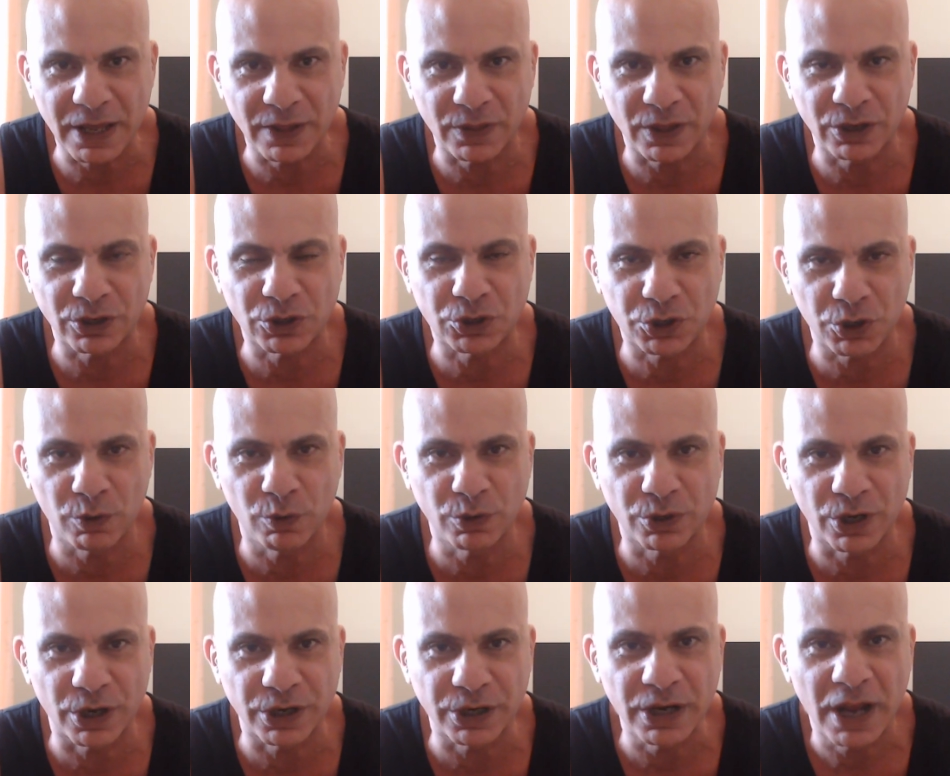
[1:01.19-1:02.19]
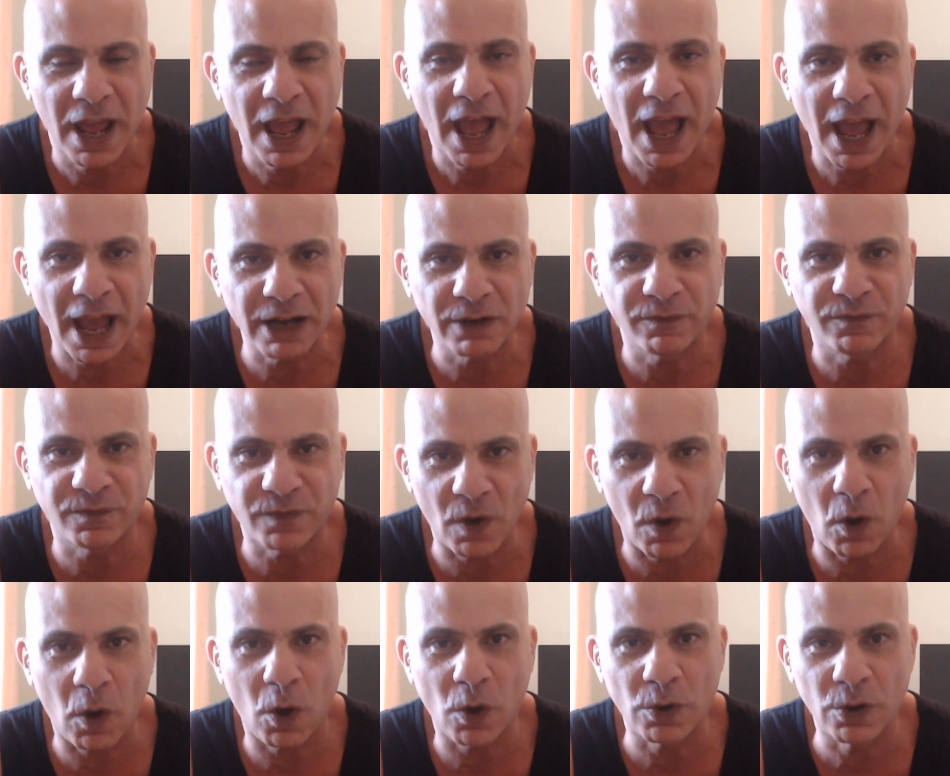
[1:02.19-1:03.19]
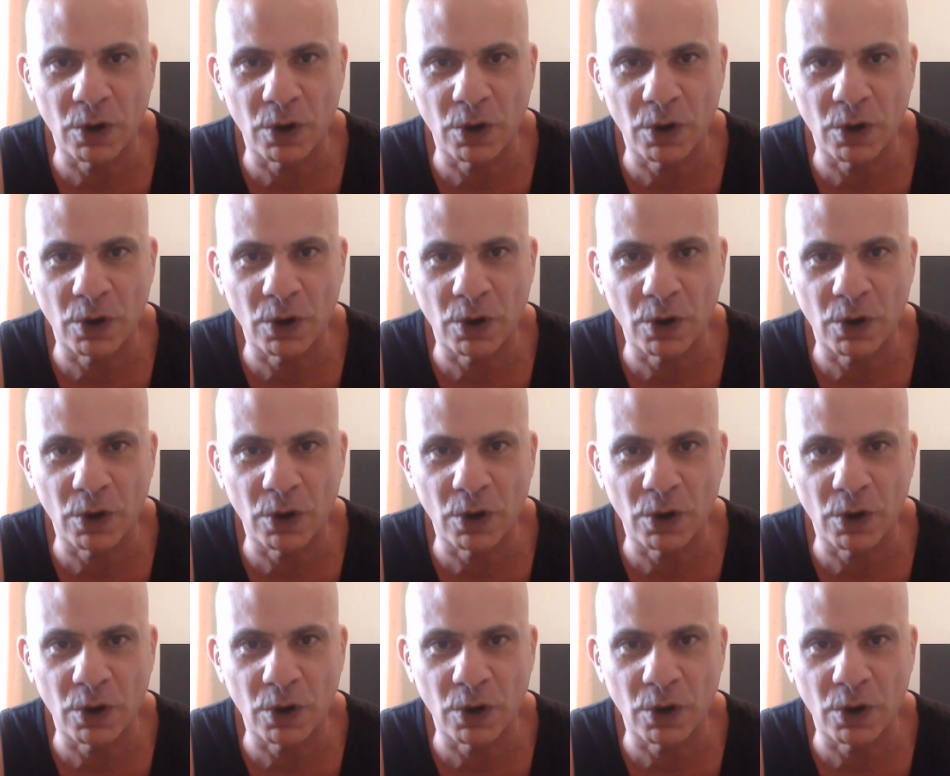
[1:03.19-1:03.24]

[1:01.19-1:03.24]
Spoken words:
that Jordan had 4